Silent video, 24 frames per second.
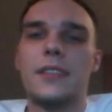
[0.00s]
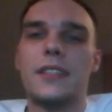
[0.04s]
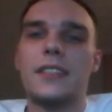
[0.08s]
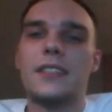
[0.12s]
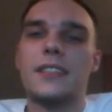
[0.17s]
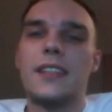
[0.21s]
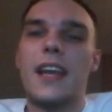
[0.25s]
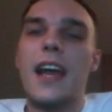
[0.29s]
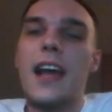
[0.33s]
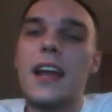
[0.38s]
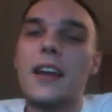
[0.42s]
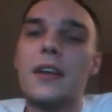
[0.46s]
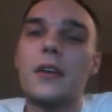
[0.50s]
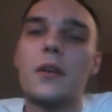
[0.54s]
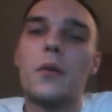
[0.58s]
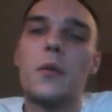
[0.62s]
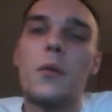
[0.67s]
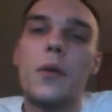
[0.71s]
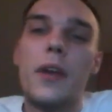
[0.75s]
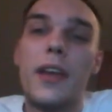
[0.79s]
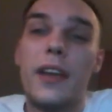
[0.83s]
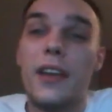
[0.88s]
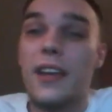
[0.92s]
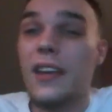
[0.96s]
it's kind of
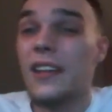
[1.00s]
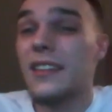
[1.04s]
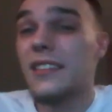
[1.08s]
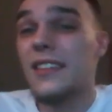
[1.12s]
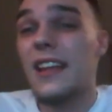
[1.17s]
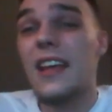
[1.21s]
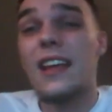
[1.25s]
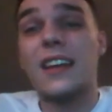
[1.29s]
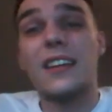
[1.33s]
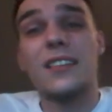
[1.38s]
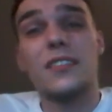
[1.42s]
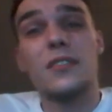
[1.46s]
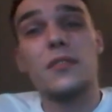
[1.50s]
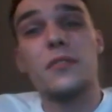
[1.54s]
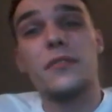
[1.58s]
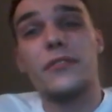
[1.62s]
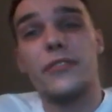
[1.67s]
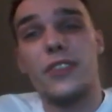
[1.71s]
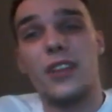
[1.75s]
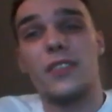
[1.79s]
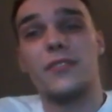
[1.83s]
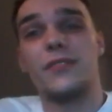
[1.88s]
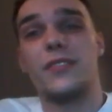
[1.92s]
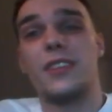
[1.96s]
quick. It's not a
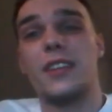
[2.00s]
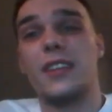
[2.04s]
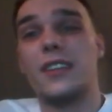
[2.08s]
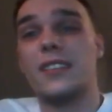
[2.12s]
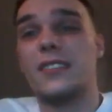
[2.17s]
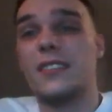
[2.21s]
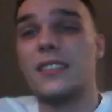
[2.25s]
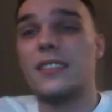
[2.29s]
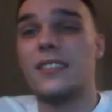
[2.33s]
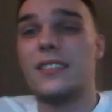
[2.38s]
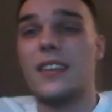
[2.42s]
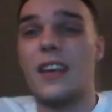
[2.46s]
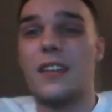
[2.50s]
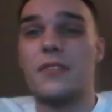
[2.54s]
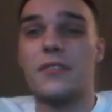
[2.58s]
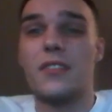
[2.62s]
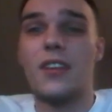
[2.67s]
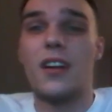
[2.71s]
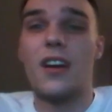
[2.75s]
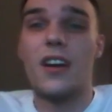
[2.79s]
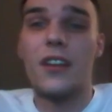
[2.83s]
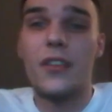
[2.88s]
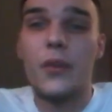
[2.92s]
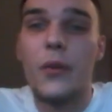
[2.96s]
250, it's a
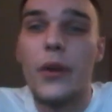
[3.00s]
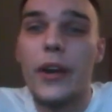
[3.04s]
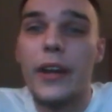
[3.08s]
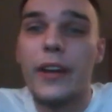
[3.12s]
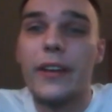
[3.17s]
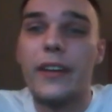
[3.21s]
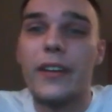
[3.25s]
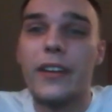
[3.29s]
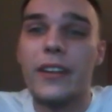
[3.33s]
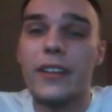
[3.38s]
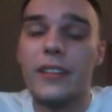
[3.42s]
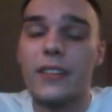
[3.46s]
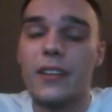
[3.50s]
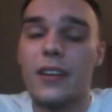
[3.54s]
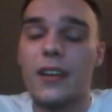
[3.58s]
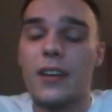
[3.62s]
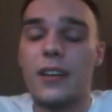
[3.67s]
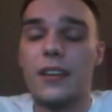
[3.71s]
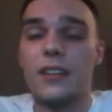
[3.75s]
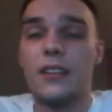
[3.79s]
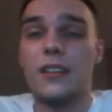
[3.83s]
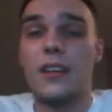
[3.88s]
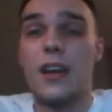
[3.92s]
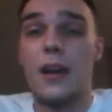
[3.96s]
700. It's
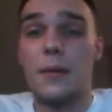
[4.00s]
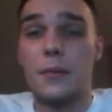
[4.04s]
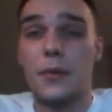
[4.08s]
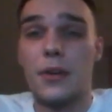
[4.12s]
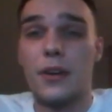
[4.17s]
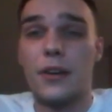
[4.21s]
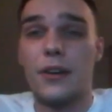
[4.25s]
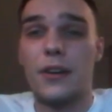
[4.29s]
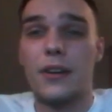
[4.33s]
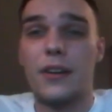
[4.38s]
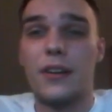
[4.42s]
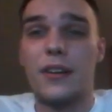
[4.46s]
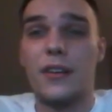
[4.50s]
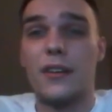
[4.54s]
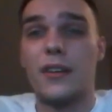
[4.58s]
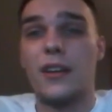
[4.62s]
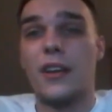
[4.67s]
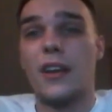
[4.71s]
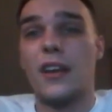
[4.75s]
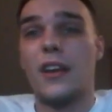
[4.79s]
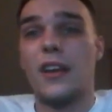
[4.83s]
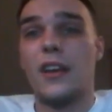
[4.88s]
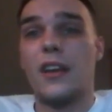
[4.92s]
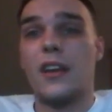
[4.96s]
a Yamaha
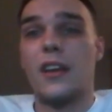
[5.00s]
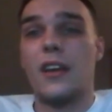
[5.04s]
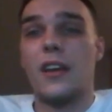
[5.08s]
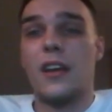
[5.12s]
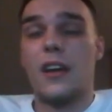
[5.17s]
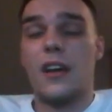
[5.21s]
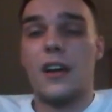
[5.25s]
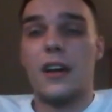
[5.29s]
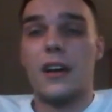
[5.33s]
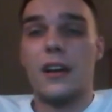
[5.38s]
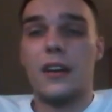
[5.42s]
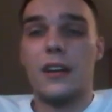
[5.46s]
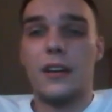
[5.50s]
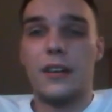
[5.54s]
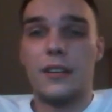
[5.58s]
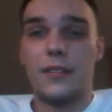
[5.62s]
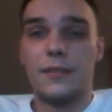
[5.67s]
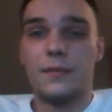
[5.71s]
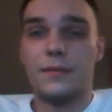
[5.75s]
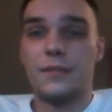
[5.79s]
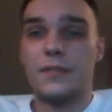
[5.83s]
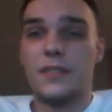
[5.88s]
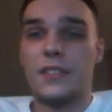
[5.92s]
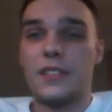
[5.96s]

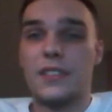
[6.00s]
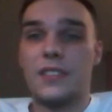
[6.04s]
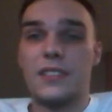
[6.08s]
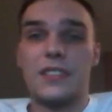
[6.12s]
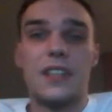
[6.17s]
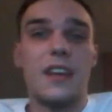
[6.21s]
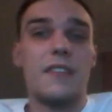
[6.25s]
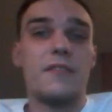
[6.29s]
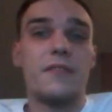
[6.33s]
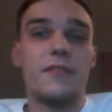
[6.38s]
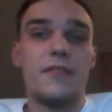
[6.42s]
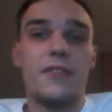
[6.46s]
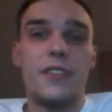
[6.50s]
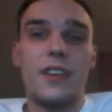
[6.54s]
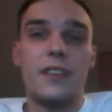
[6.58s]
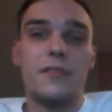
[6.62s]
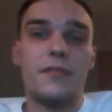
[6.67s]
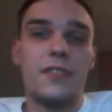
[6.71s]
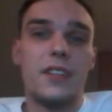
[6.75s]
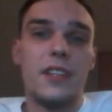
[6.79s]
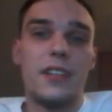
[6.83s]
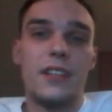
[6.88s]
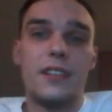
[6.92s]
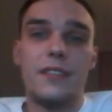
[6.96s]

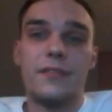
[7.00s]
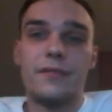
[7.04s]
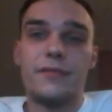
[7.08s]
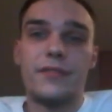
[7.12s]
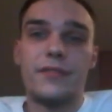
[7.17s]
750,